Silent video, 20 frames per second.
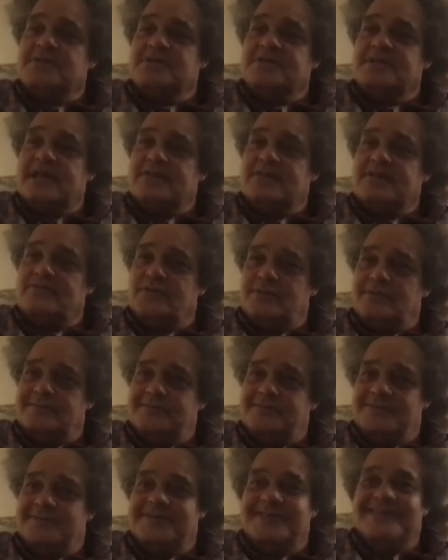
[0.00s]
or Cal or
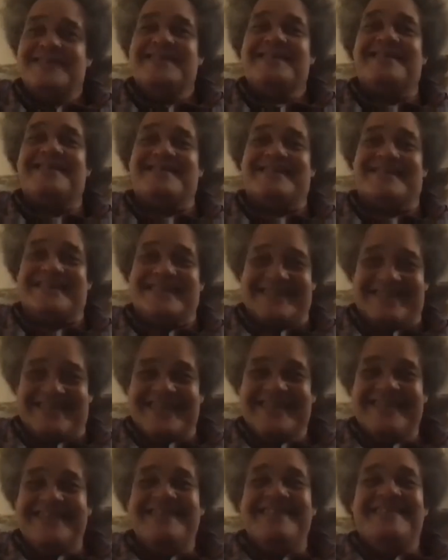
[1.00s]
Stanford.
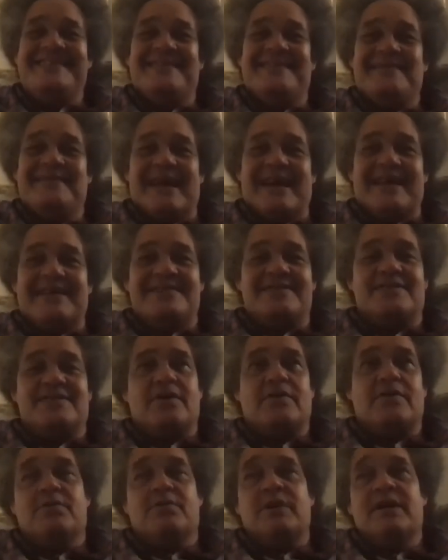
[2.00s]
And
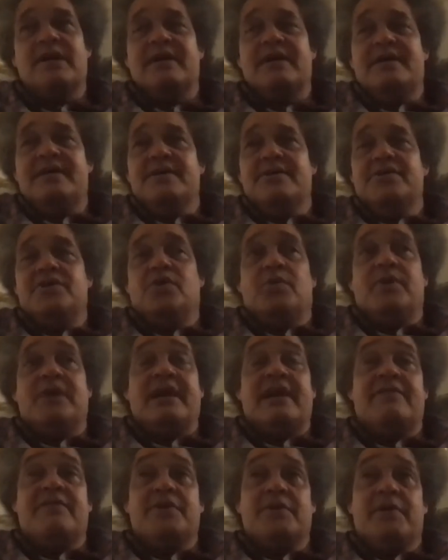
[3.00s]
I'm
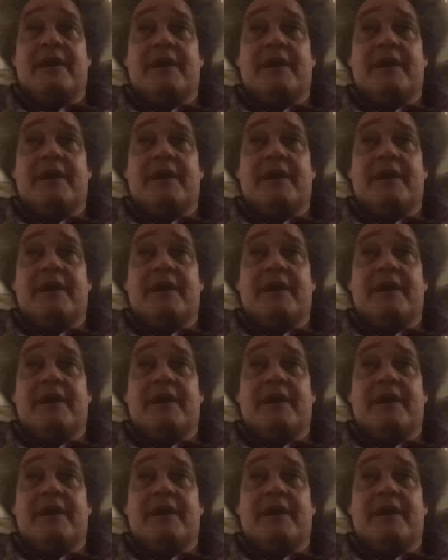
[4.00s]
successful.